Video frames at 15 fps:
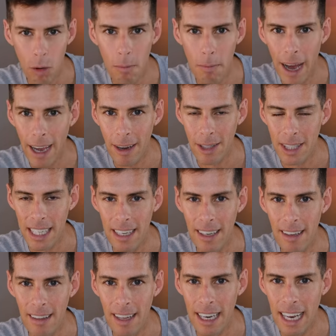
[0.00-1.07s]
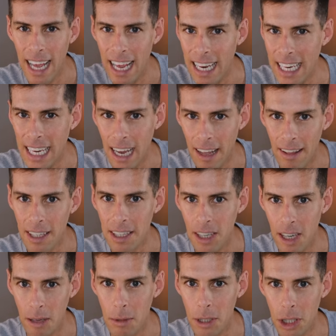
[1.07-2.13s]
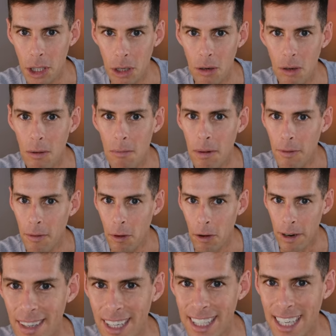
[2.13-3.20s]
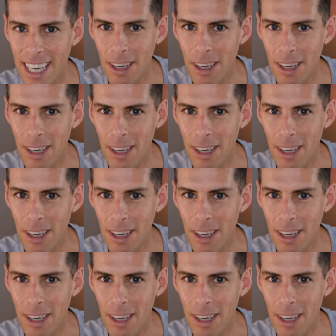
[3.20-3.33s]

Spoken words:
miles in than any other Salomon shoe before. Let's get